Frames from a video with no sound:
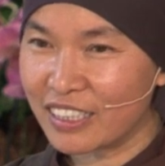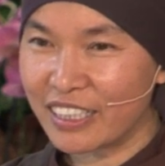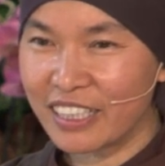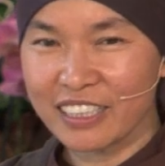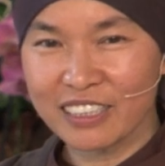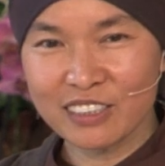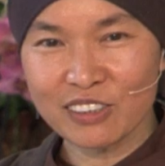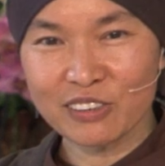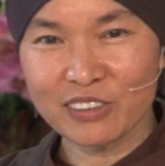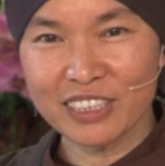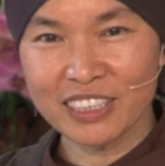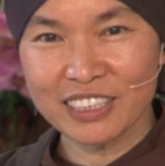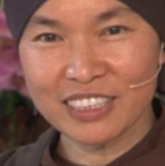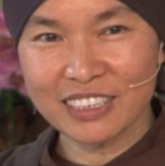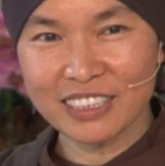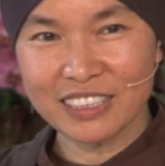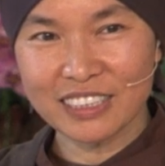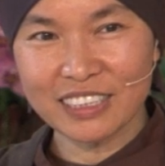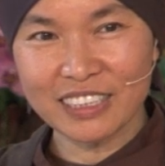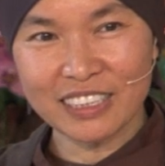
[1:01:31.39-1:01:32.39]

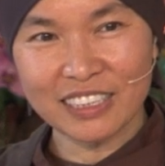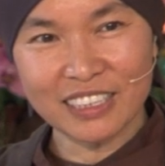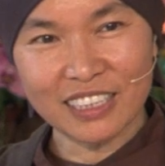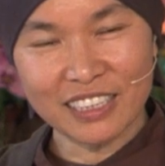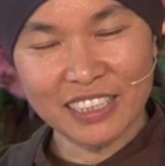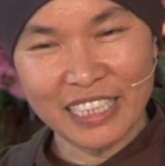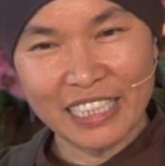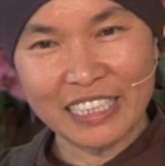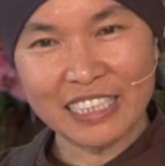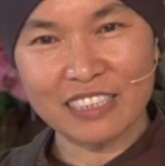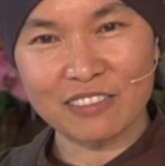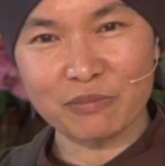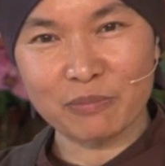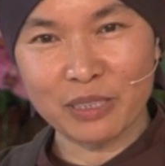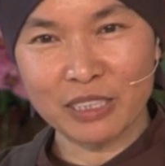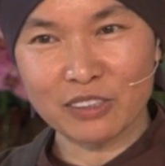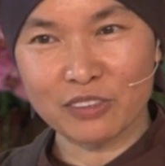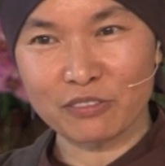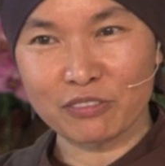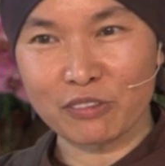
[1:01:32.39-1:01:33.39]
ignorance, these are negative
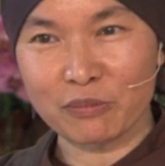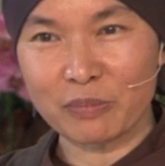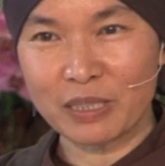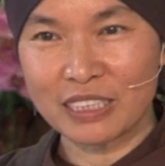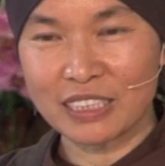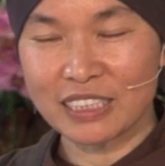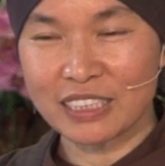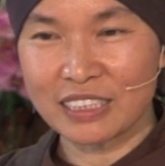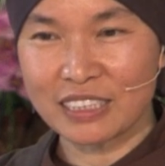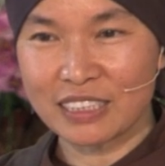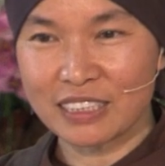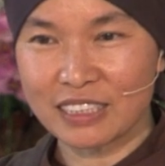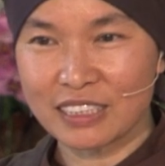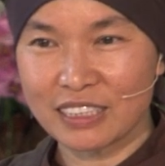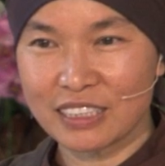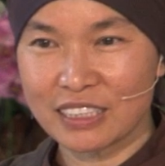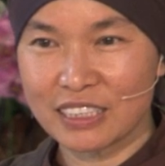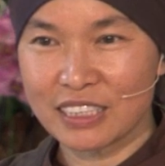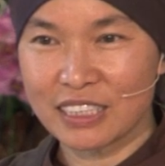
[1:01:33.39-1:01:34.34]
mental formations.